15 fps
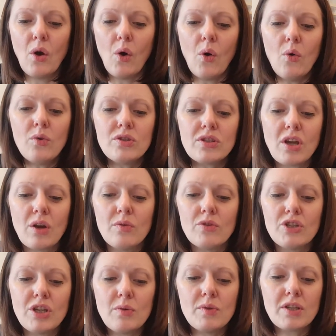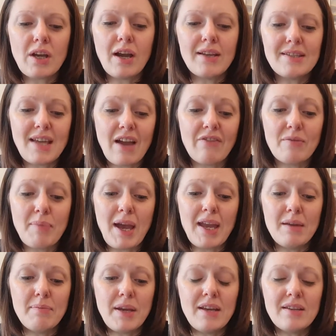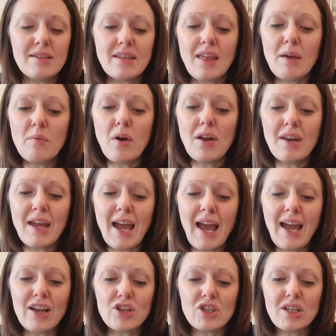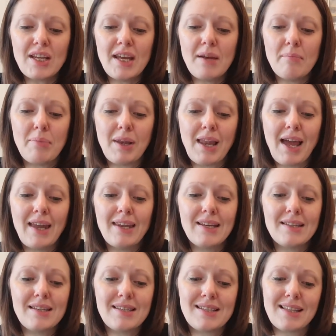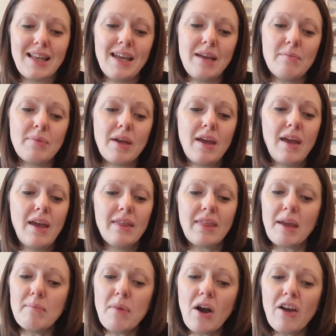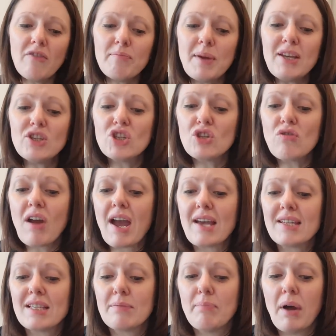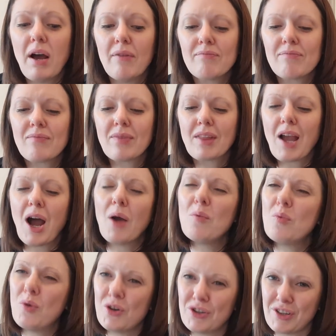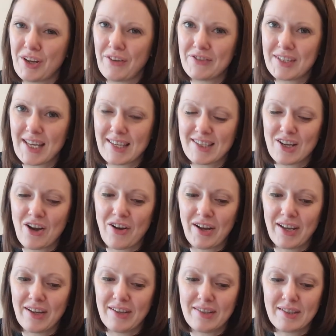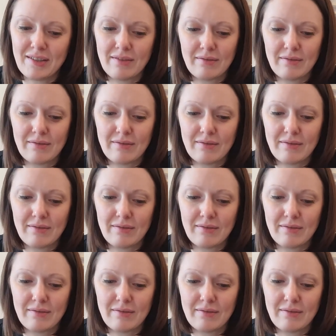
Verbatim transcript: Also, she was going to have a baby, so they weren't actually planning to sleep. They might have been stressed, but I wouldn't have said tired.